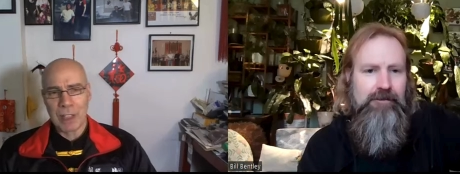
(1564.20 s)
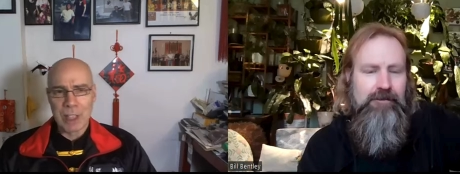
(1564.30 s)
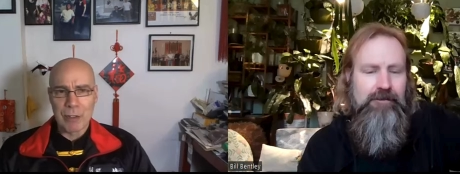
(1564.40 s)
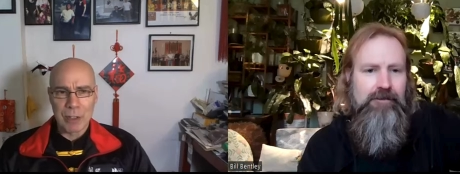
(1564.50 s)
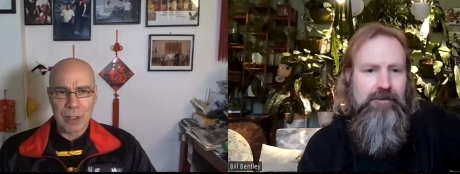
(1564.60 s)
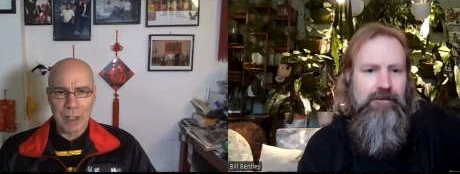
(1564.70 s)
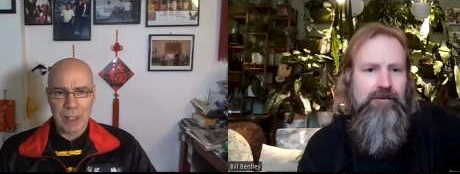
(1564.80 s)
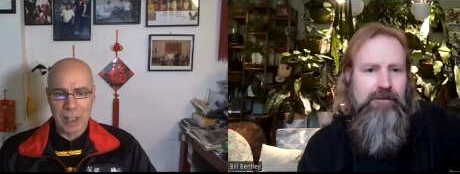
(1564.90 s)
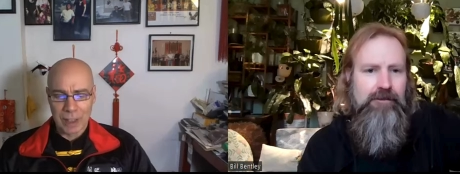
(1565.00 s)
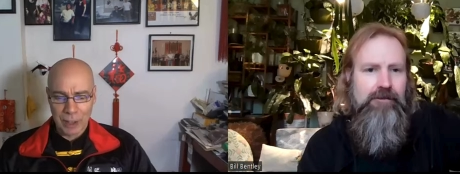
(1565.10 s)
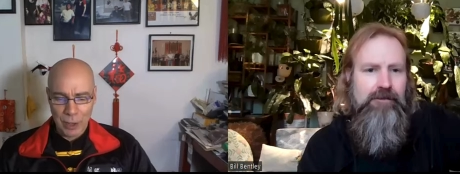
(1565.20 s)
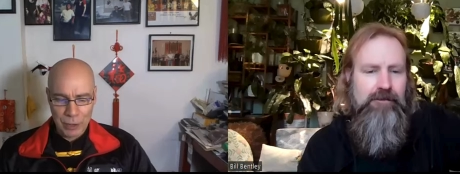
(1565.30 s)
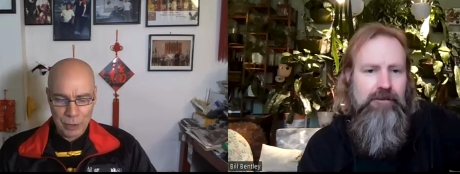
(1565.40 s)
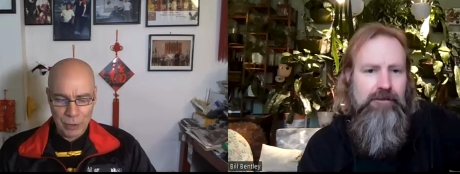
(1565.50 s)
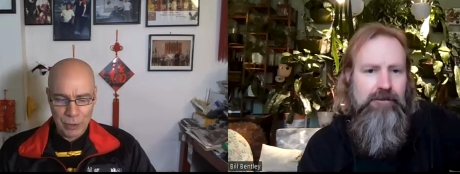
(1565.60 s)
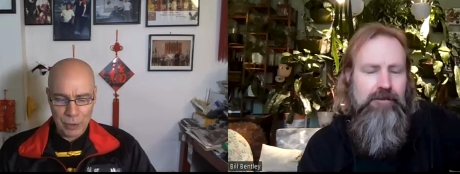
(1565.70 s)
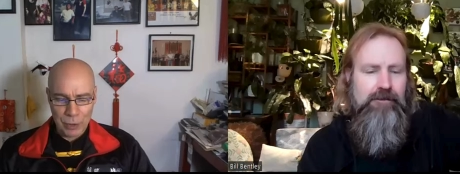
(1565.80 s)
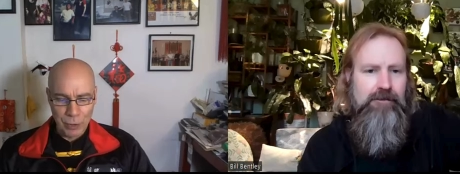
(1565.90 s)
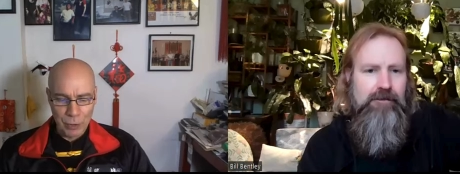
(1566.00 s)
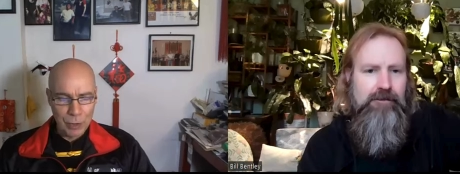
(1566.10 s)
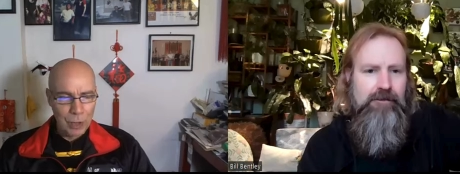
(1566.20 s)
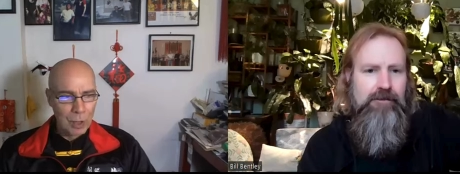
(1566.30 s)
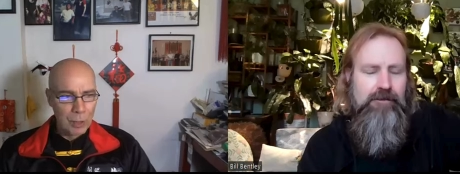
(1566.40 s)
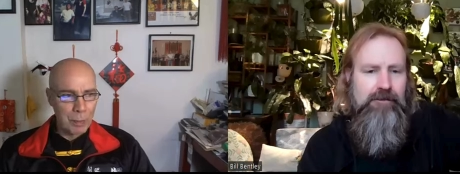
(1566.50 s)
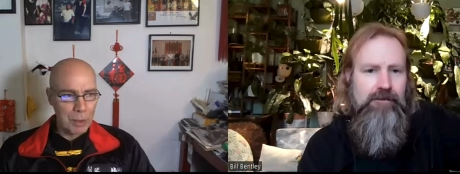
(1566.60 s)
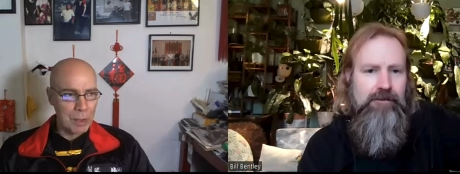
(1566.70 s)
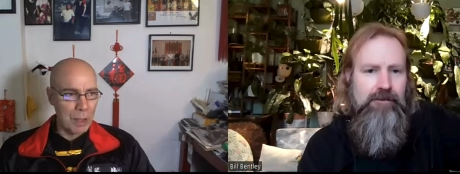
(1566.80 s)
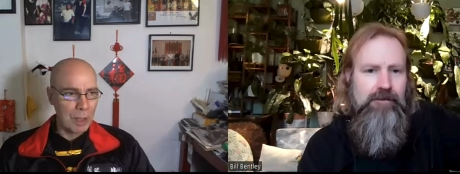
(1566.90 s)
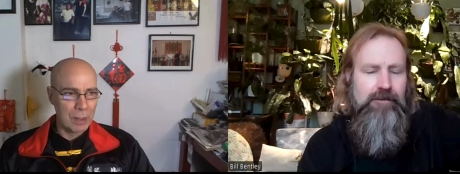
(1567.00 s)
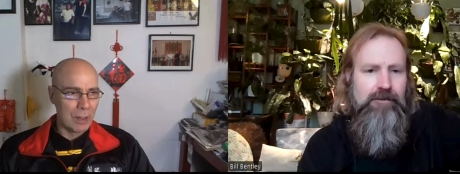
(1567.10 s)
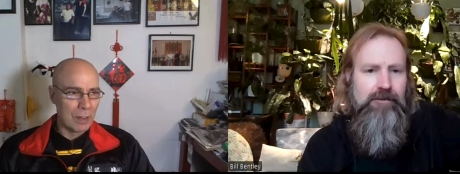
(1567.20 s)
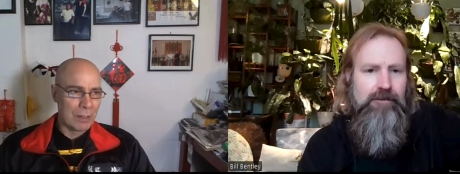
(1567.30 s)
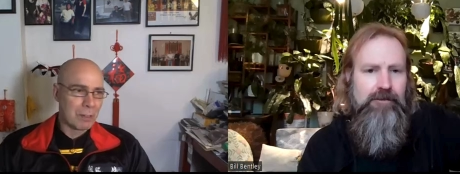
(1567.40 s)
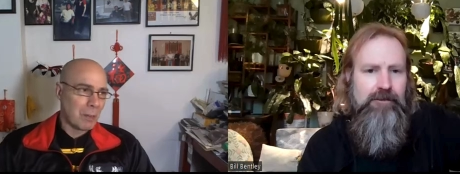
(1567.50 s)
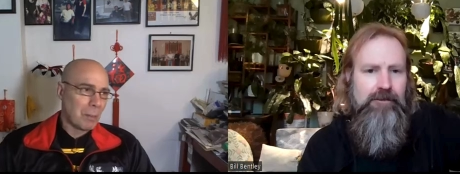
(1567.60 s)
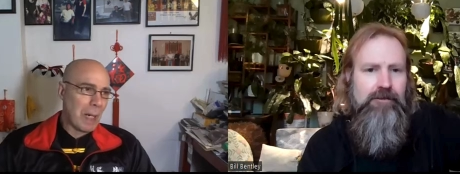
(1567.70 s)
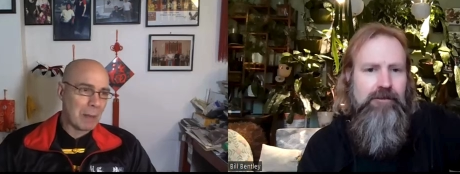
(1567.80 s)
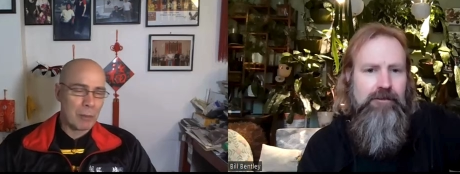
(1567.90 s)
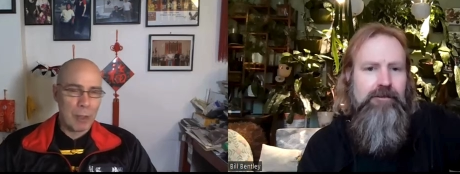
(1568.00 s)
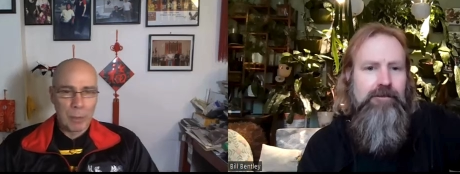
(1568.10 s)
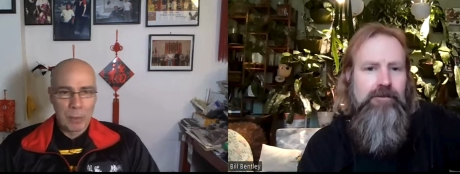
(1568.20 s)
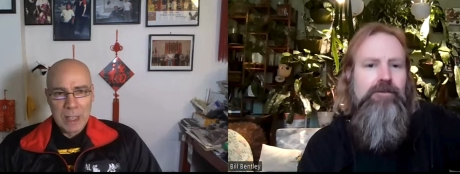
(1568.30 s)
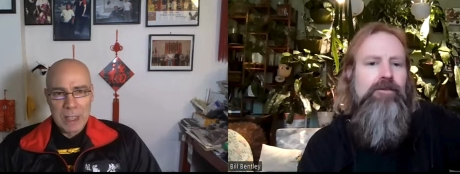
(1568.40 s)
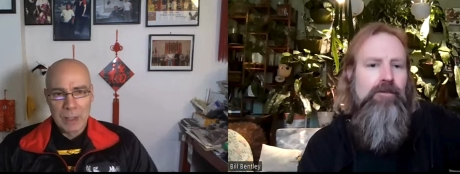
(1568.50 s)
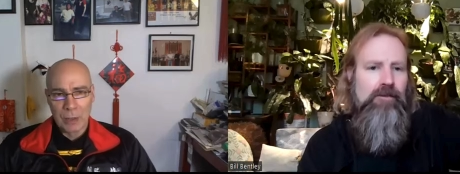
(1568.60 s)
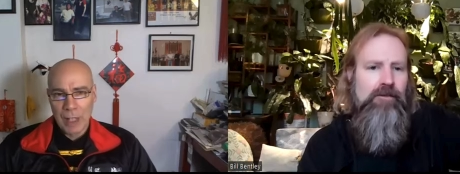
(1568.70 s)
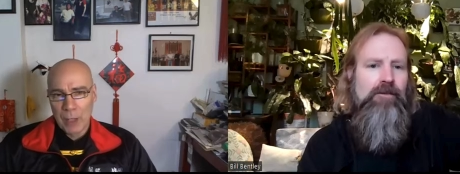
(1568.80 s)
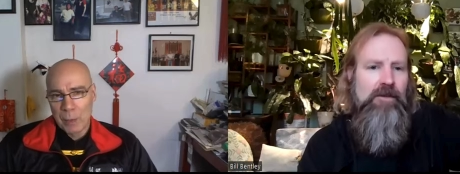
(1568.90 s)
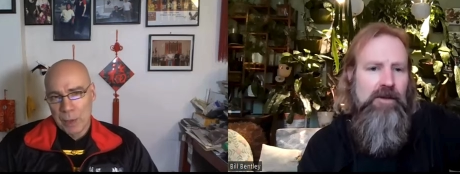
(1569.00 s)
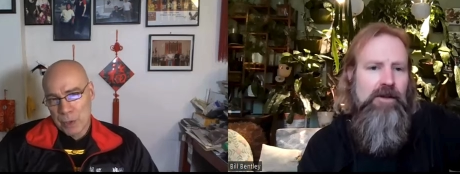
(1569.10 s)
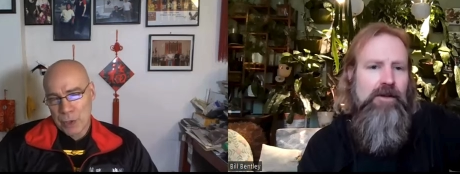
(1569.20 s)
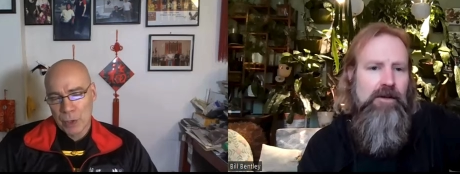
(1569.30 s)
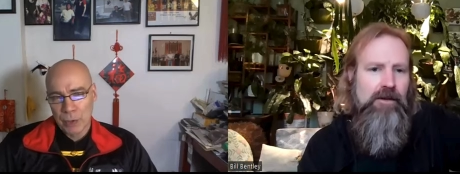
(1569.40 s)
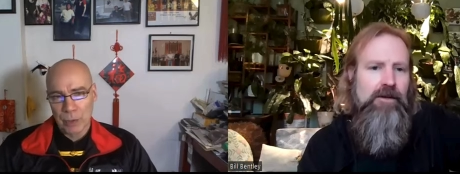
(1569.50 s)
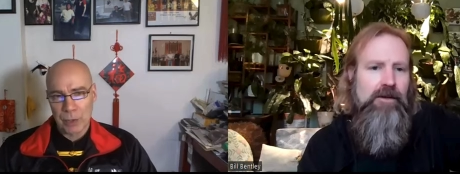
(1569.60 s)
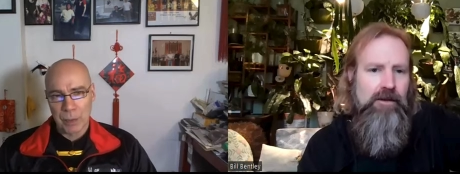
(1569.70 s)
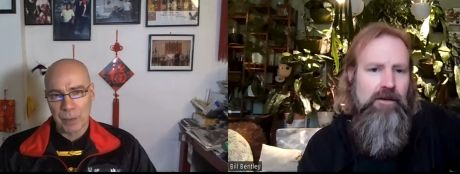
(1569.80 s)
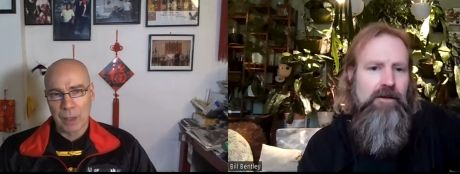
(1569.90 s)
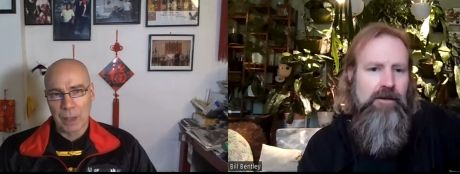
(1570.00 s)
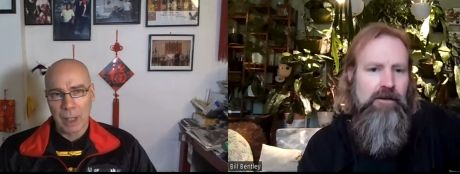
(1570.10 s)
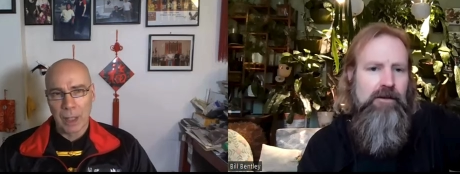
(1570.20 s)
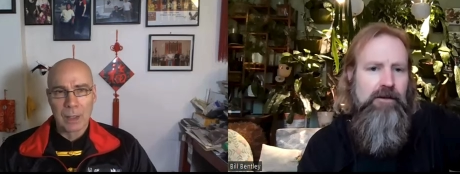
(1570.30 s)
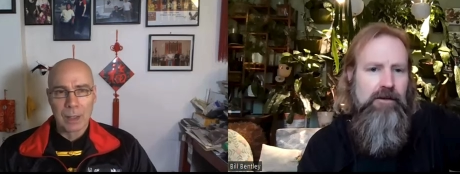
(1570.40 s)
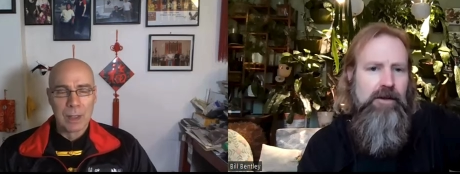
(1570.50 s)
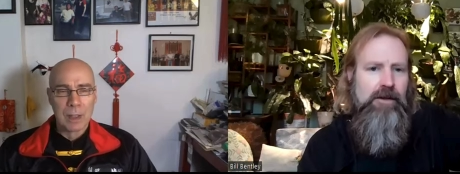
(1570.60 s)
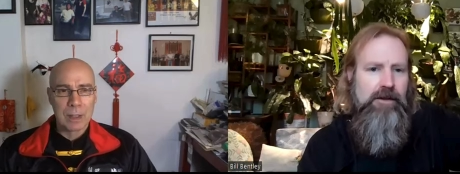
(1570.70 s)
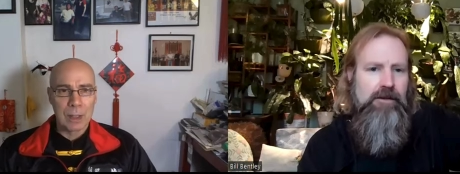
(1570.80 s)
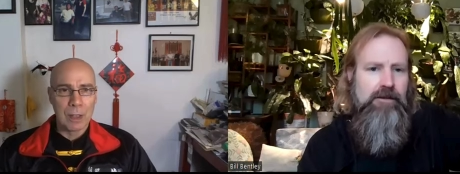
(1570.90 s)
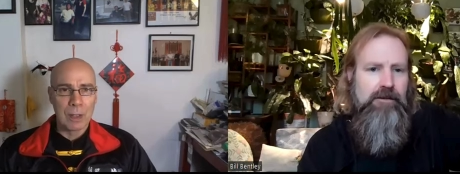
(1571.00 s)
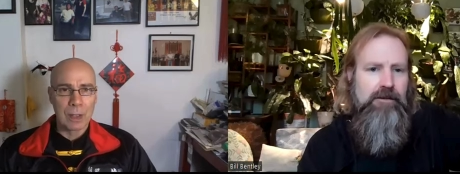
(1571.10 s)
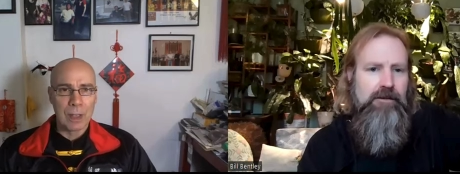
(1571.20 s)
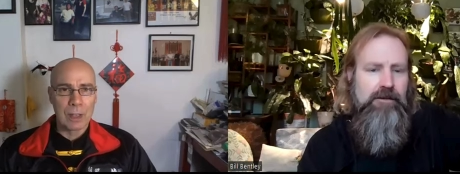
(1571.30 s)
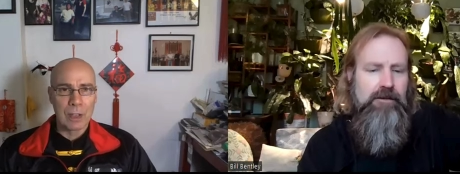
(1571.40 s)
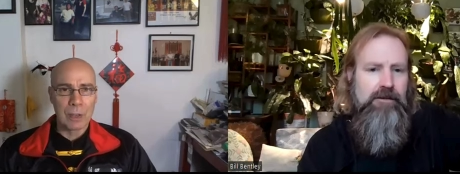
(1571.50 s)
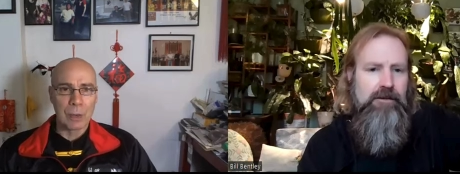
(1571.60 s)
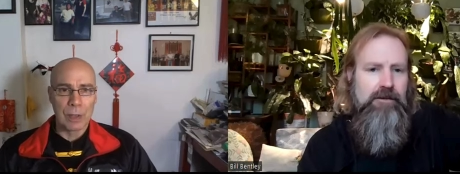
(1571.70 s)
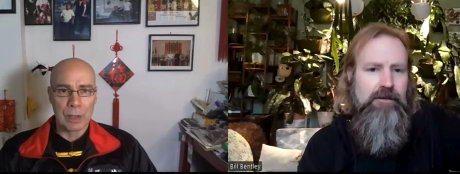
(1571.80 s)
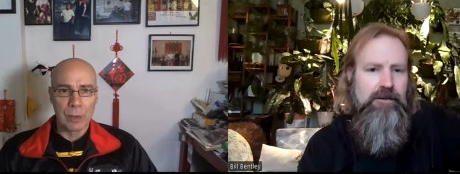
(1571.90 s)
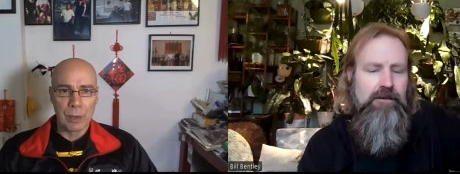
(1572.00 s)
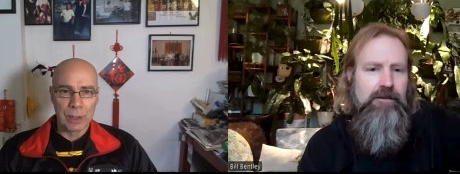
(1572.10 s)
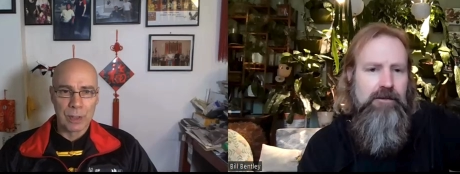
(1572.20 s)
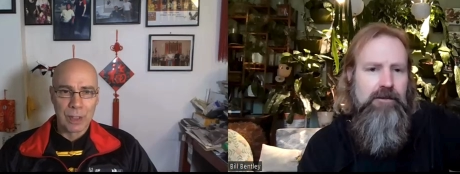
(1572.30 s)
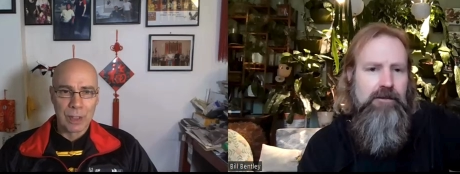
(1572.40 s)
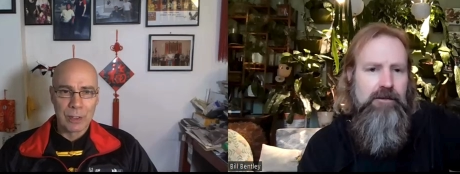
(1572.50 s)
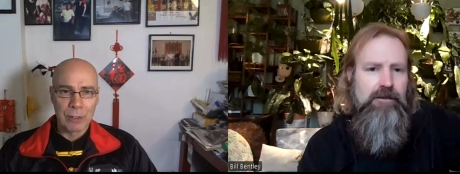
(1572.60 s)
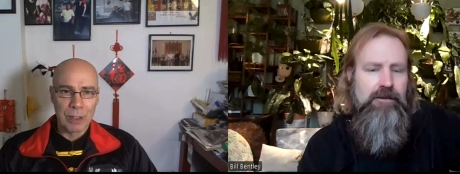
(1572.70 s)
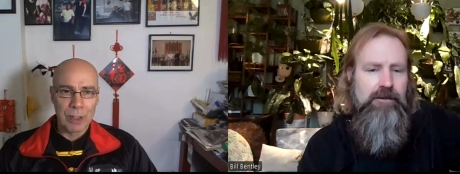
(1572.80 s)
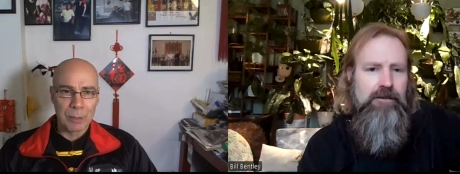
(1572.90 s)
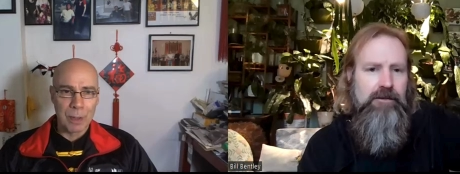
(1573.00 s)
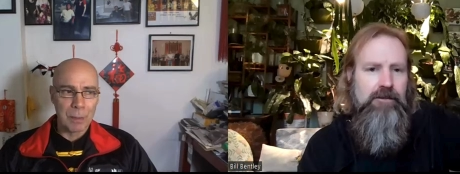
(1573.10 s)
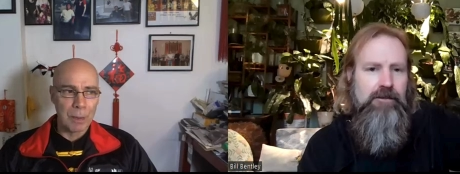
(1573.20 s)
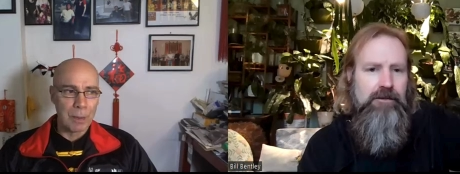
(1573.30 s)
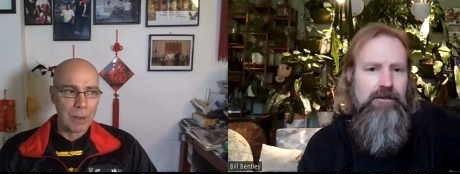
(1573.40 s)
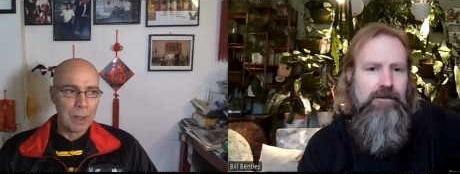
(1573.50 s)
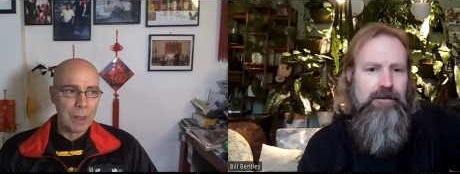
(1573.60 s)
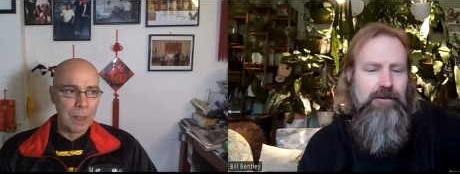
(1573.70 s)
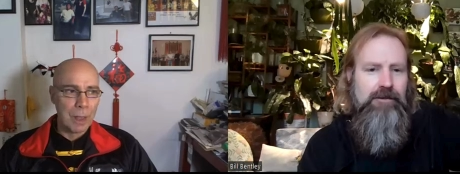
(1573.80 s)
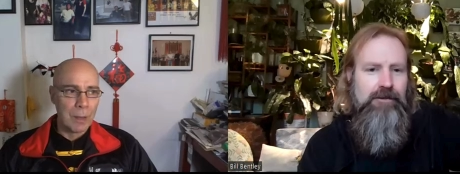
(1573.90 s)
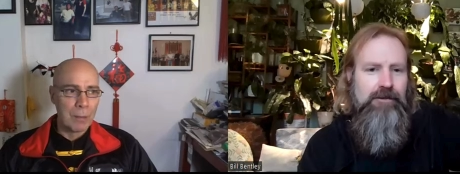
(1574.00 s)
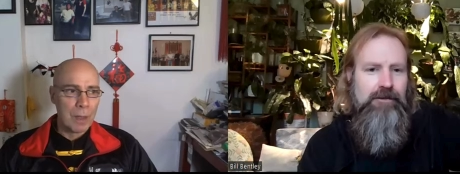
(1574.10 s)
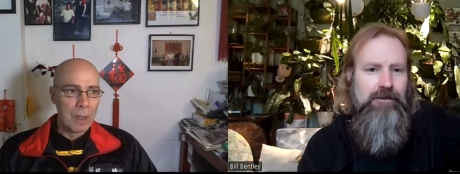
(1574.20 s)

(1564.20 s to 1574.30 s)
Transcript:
Speaker 1: injuries that they incur during the school but uh, you know they've got back trouble knee or elbow or shoulder or something like that so yeah she's always always treating people um,